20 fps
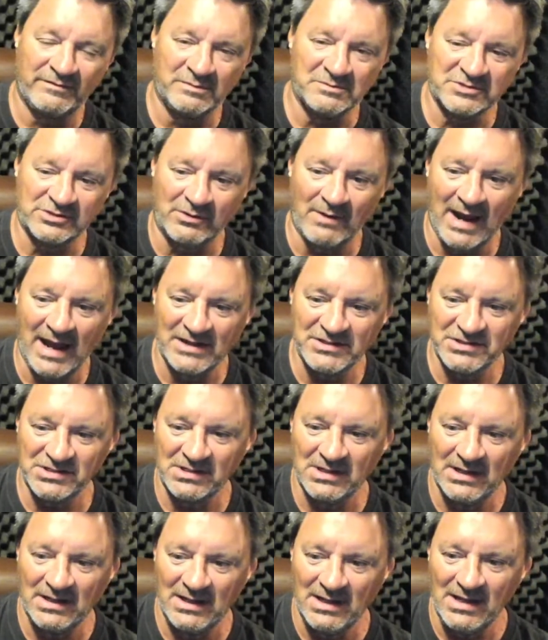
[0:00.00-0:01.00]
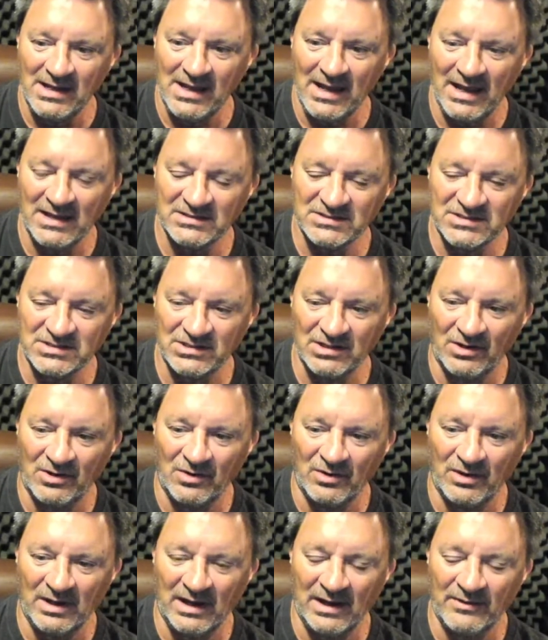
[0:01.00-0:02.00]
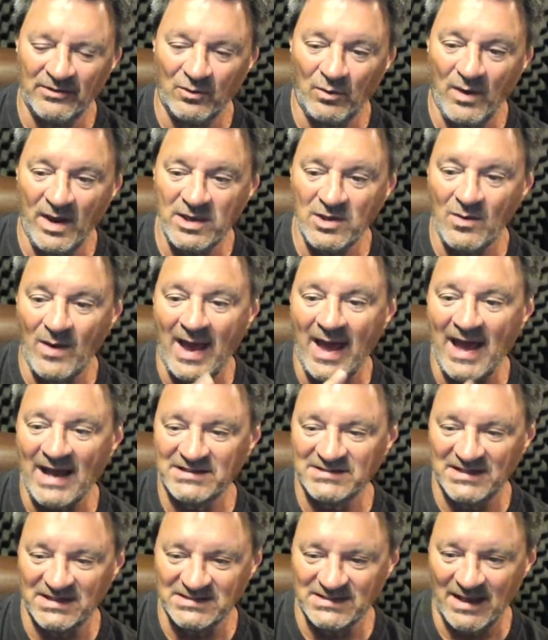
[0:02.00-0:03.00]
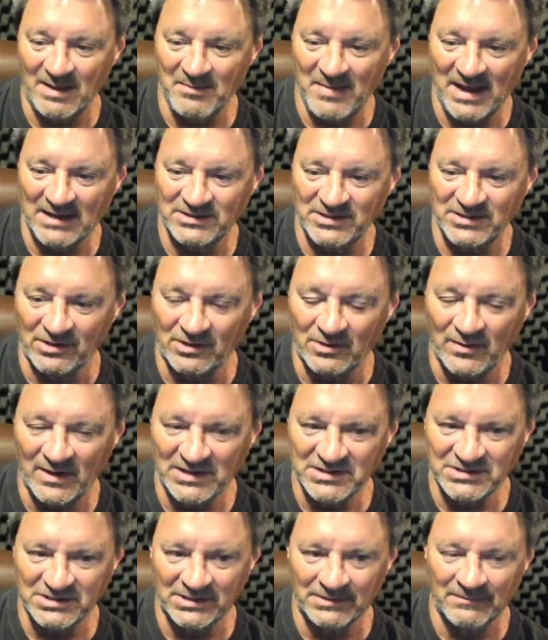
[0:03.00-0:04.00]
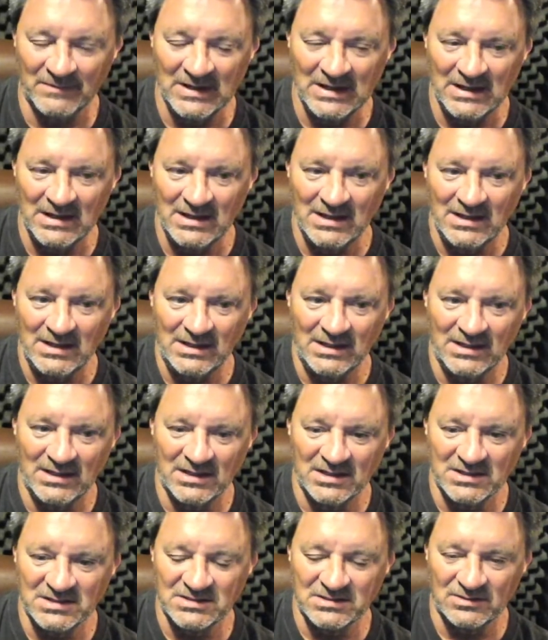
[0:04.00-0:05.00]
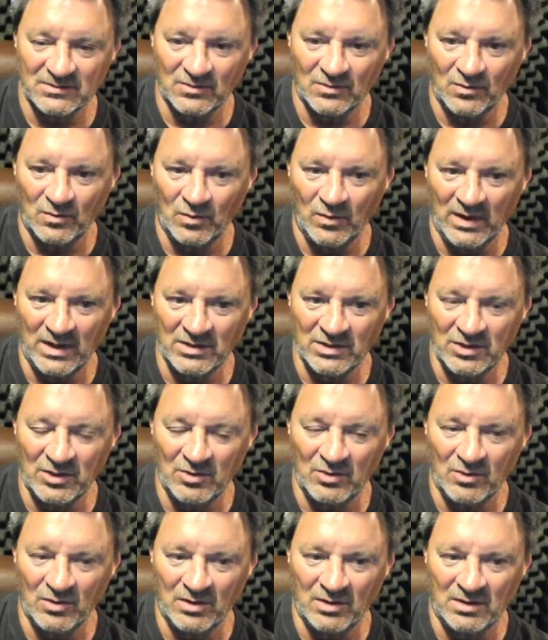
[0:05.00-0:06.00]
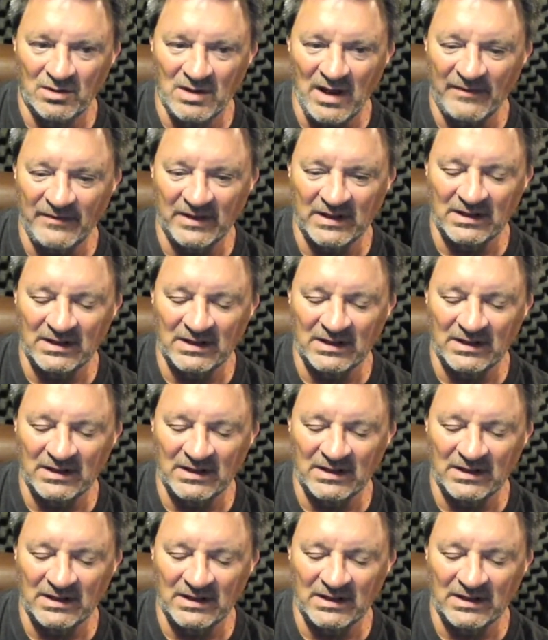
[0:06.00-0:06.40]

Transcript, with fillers: from scratch. And so uh, the way you access that, back question, is when you got the